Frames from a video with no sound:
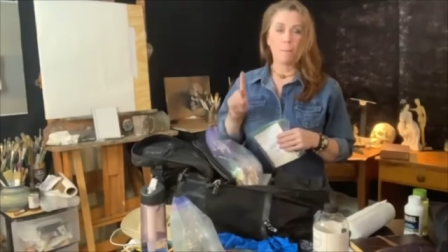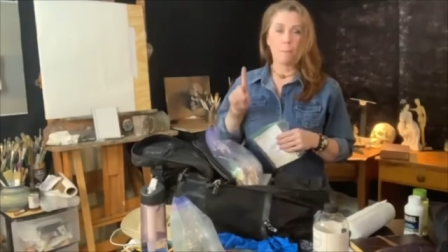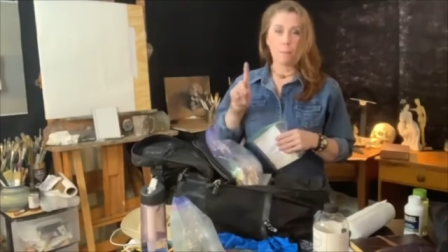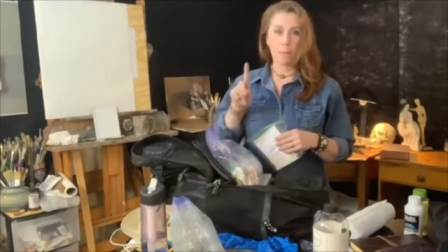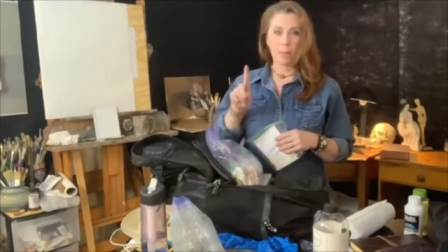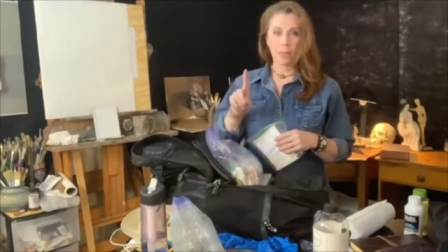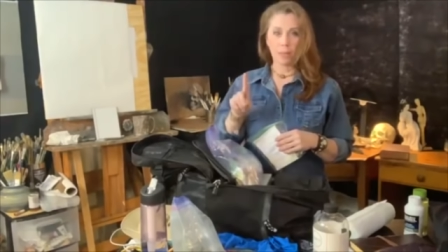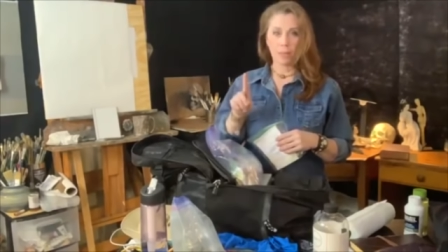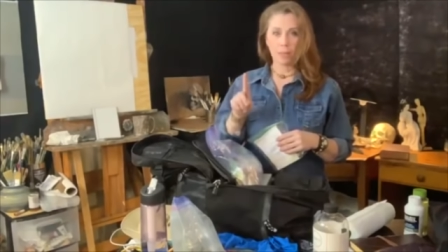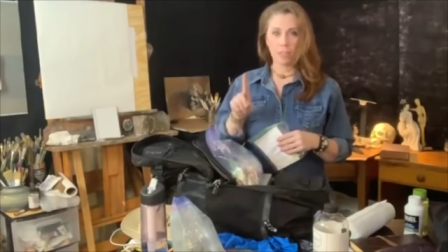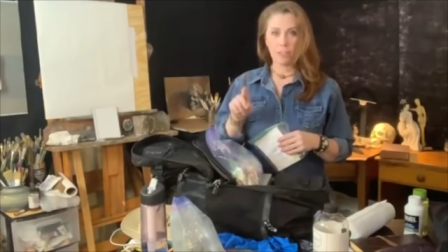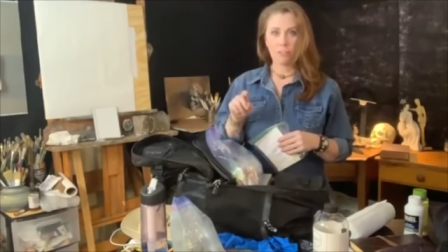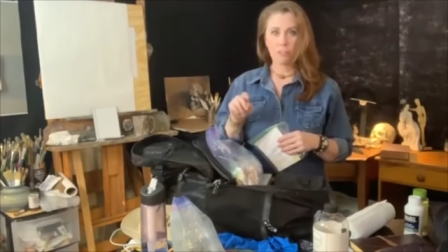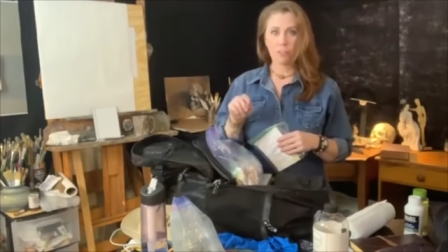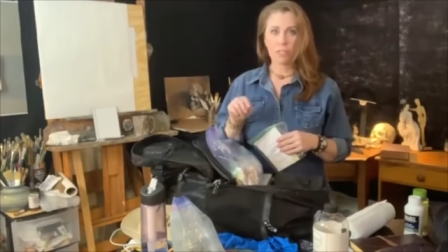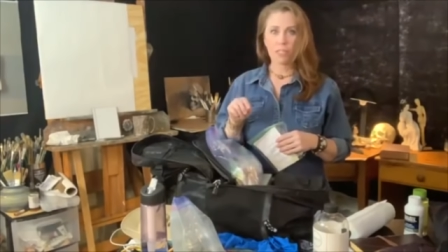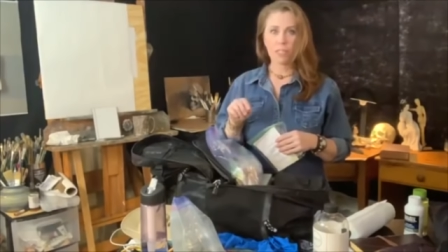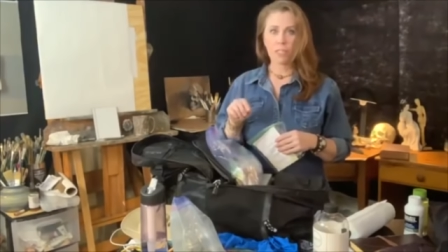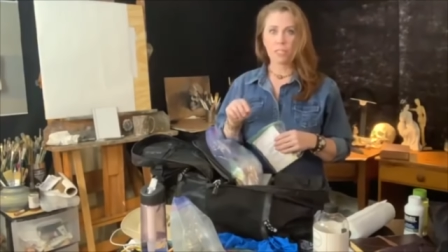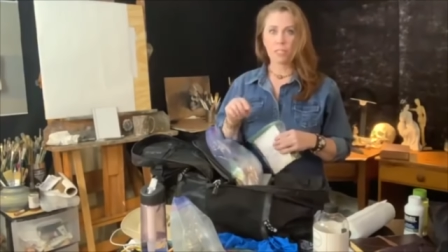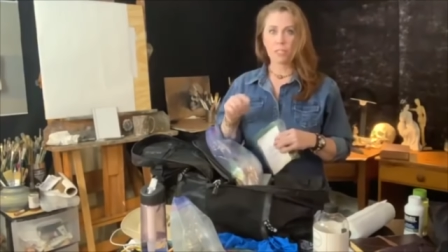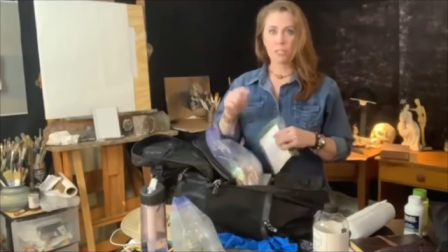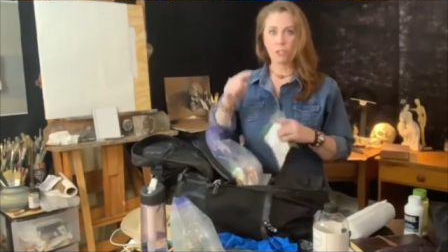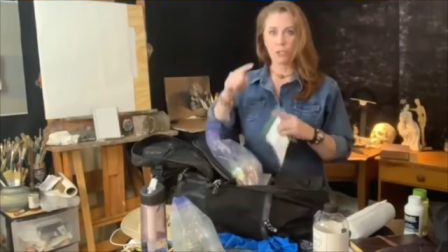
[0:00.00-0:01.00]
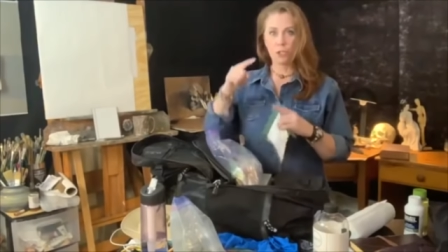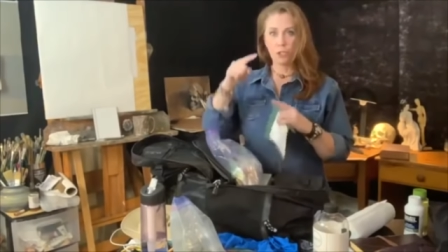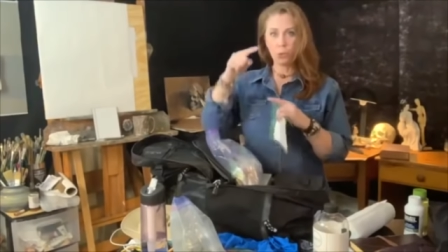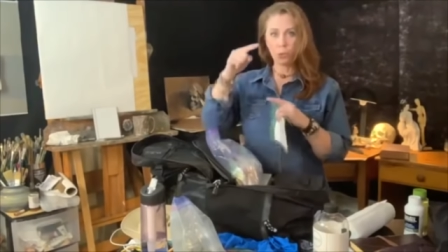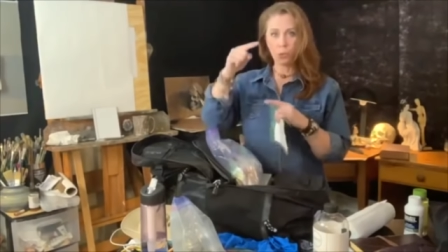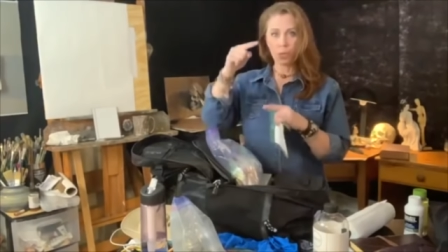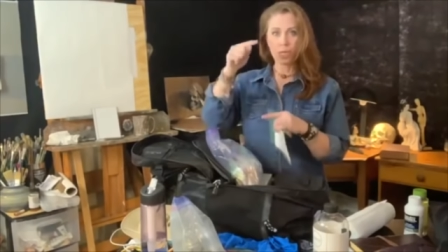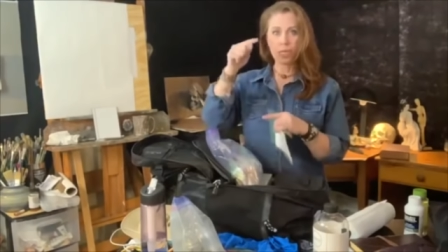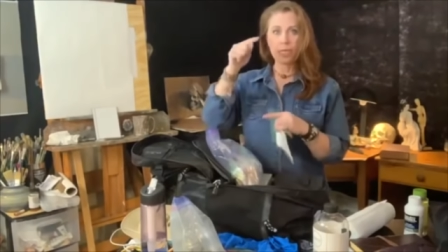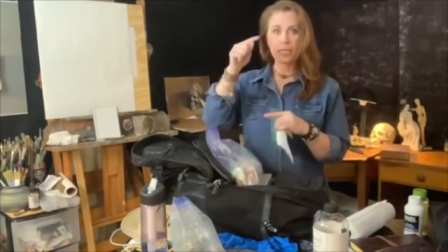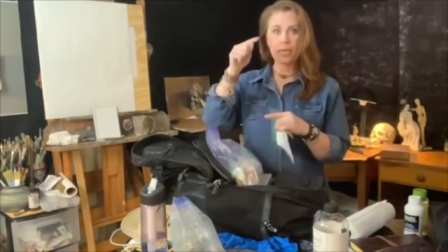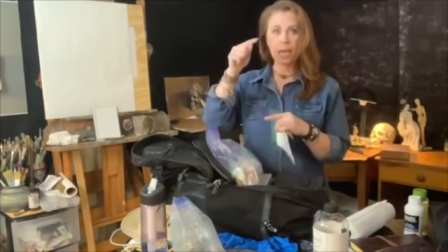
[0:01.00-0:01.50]
but the difference is, is
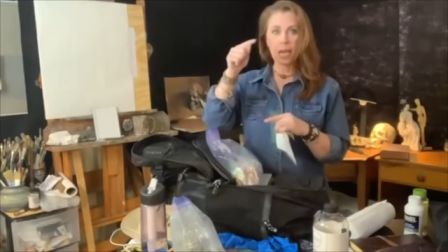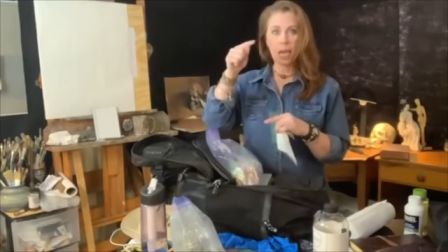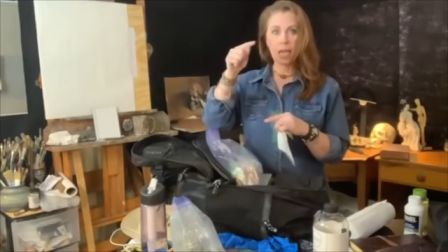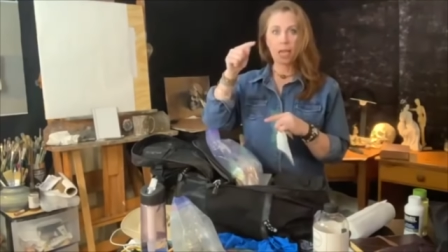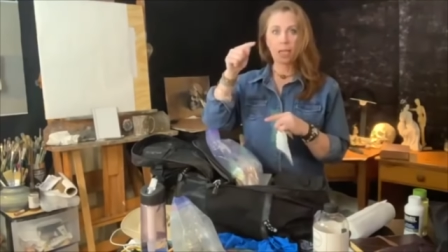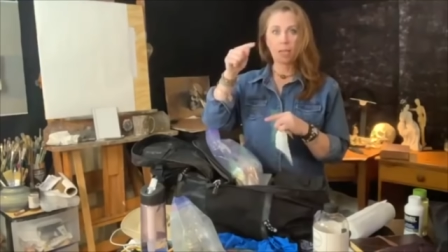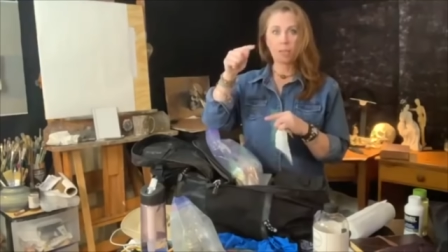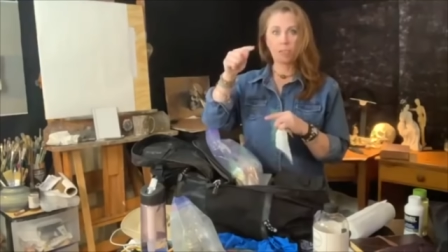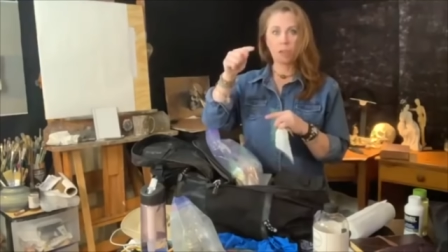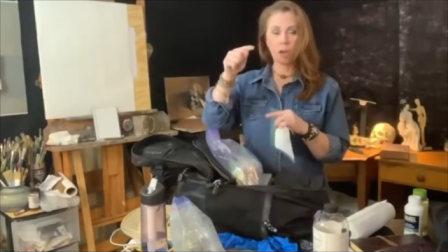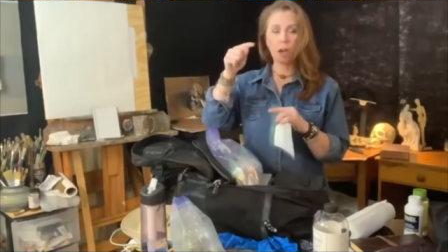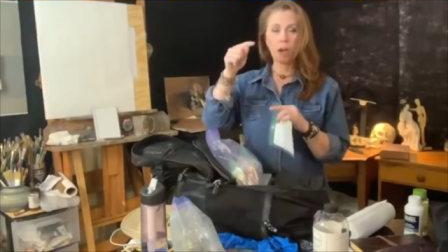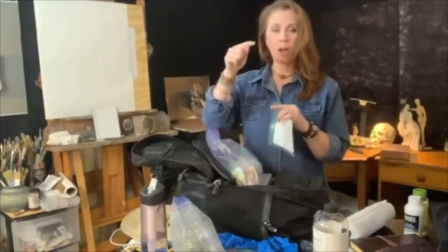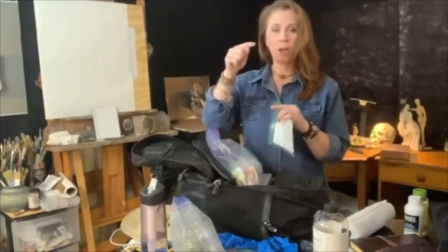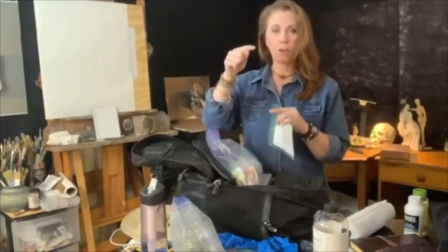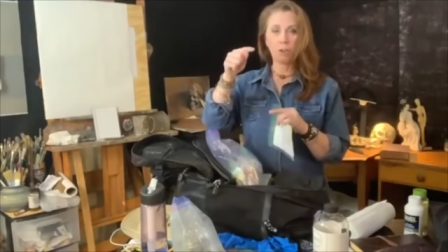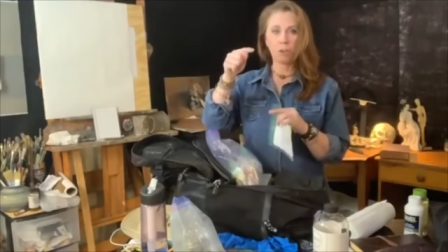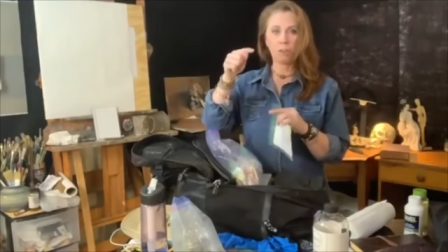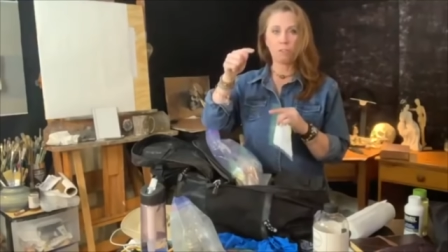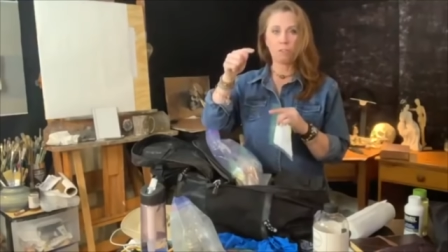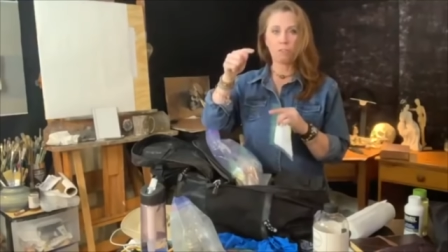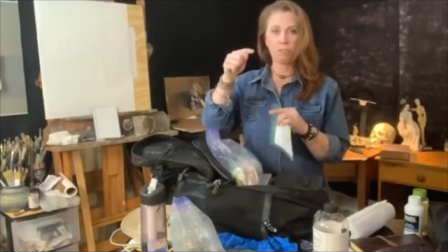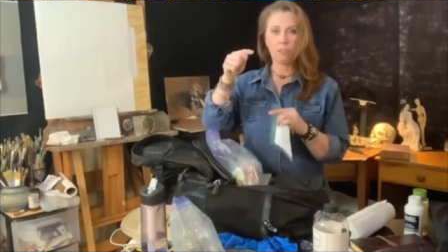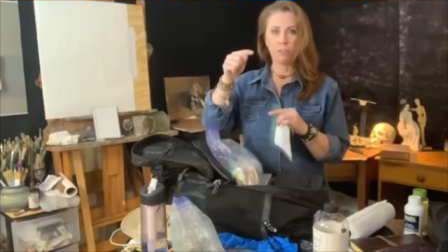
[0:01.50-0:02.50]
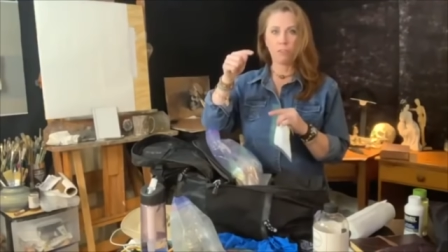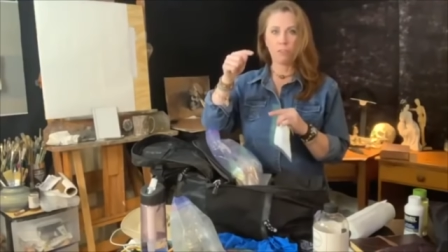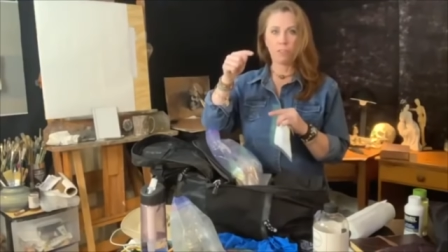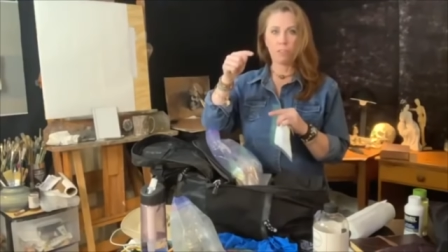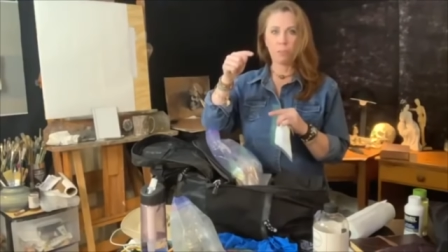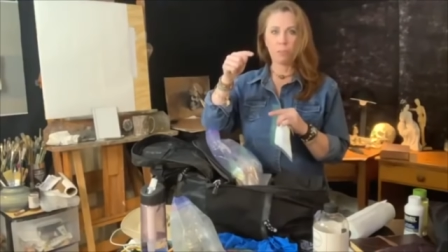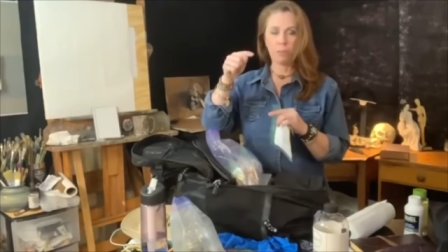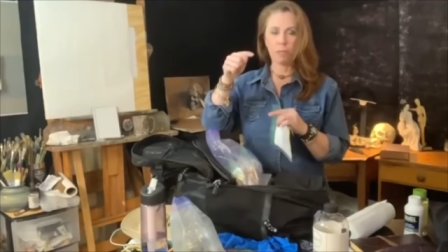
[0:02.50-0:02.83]
you can take the one hundred fifty